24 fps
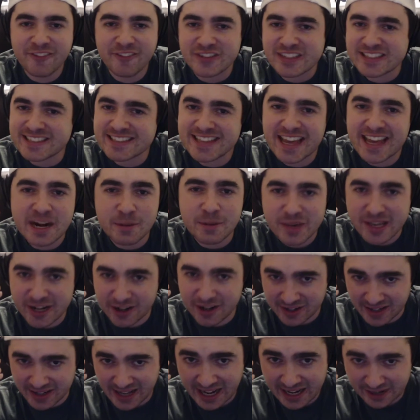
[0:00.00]
a centimeter,
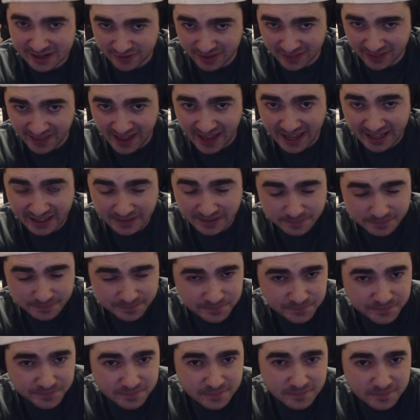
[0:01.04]
not even that,
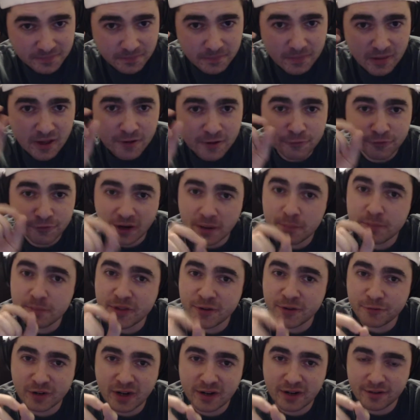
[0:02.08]
from the
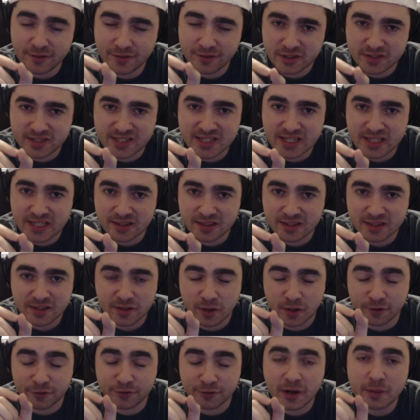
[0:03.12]
front of your teeth
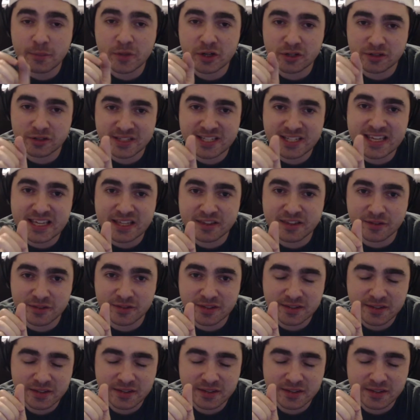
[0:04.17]
or from your teeth,